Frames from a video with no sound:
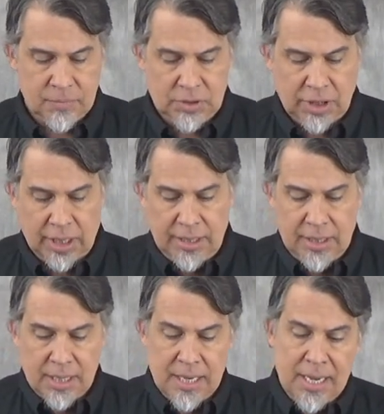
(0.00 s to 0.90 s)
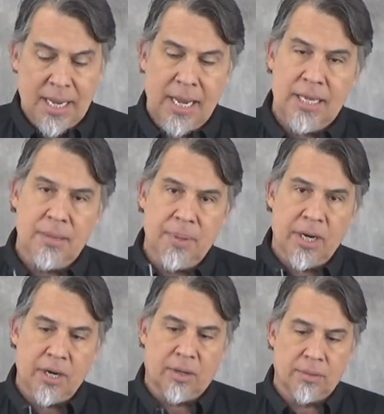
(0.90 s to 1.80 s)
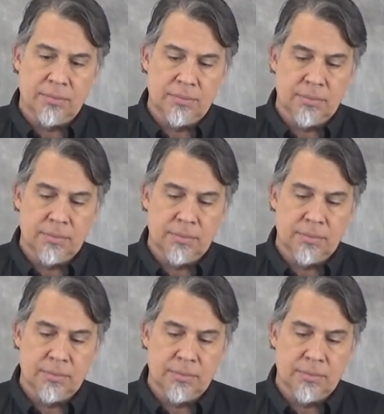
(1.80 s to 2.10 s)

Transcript: okay, and the barrel.